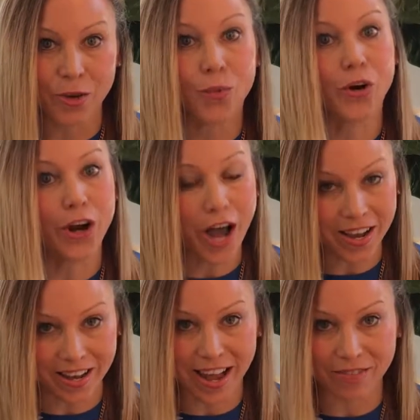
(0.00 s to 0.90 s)
were not
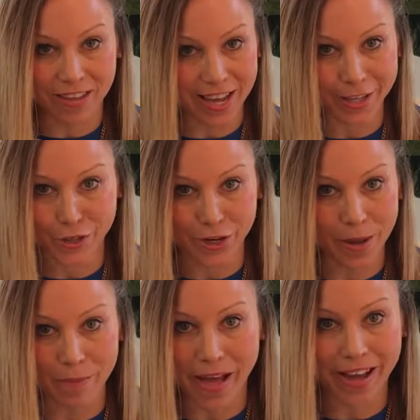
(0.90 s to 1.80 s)
going to have the cancer come
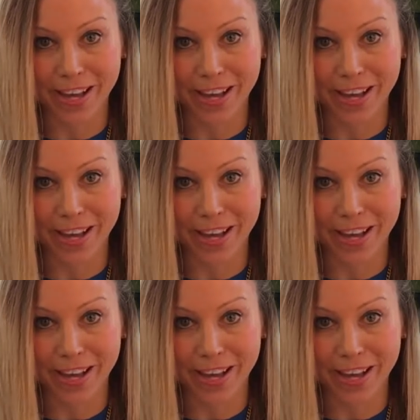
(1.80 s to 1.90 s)
back